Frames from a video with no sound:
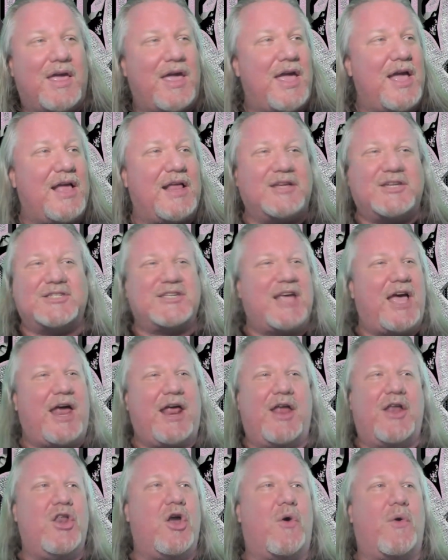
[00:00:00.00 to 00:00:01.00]
It just,
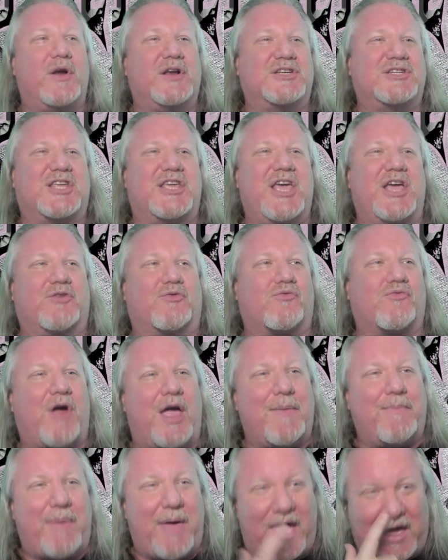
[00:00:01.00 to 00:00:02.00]
I know it just kicked
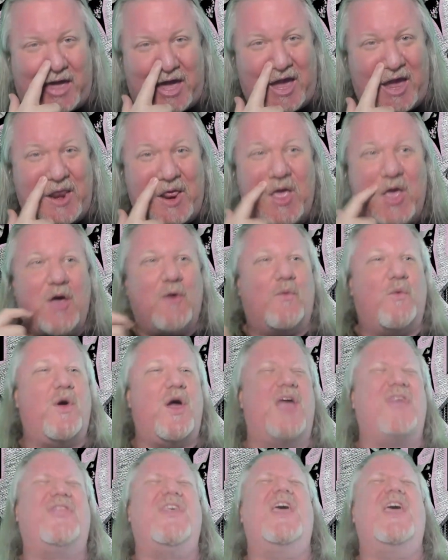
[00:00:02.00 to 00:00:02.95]
right back in with